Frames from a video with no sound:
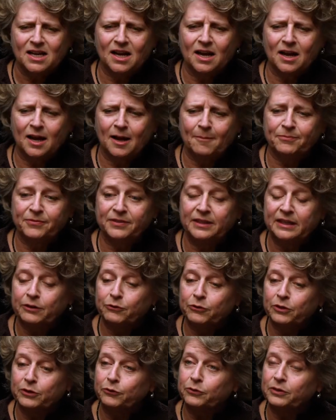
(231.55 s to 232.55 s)
I
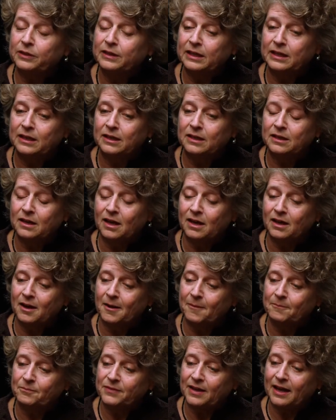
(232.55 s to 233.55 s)

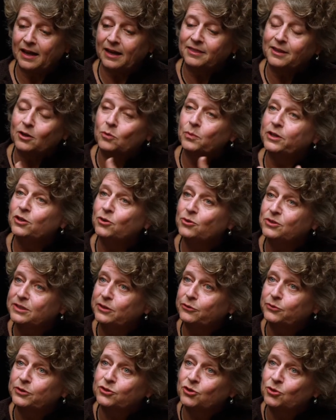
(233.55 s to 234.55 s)
think we use
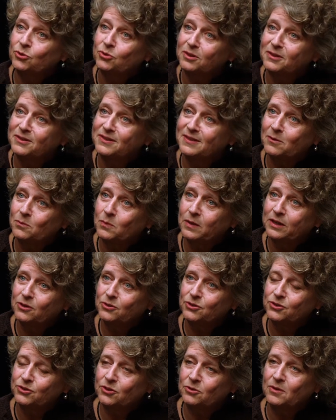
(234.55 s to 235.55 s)
different tools than we
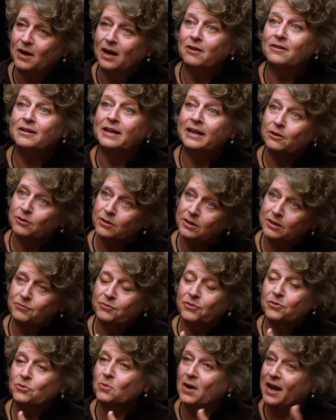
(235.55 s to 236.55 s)
used to. Our narrative
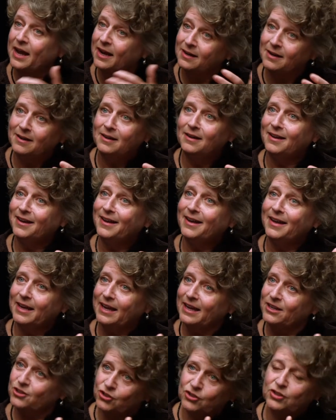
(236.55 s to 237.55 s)
thread
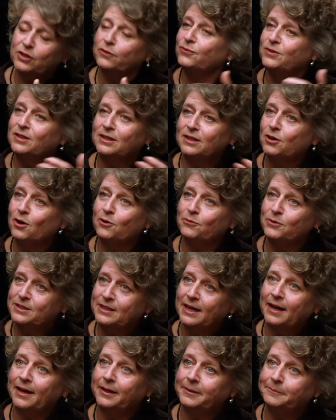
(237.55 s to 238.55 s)
has shifted over
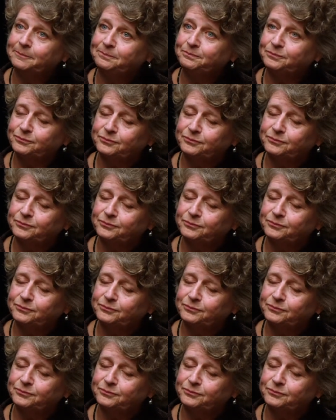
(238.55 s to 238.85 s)
time.